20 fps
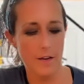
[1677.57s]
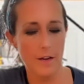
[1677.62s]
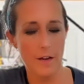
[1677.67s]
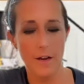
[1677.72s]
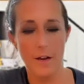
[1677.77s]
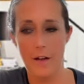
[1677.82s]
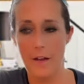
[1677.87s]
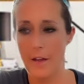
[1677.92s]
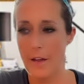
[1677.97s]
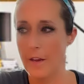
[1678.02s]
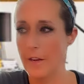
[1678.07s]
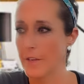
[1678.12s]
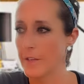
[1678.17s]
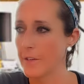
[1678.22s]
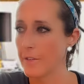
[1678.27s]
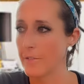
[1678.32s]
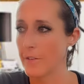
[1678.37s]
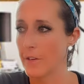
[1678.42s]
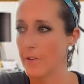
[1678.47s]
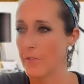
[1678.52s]
I
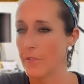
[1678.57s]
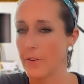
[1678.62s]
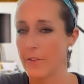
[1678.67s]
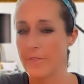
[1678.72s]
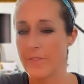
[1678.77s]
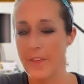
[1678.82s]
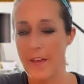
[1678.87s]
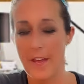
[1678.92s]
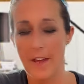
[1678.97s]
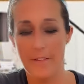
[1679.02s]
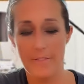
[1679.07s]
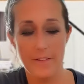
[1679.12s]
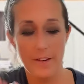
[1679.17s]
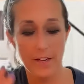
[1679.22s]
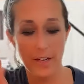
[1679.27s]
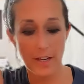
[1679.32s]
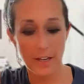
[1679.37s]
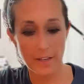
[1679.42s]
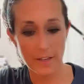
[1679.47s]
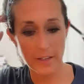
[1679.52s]
don't know if they have
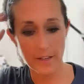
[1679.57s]
any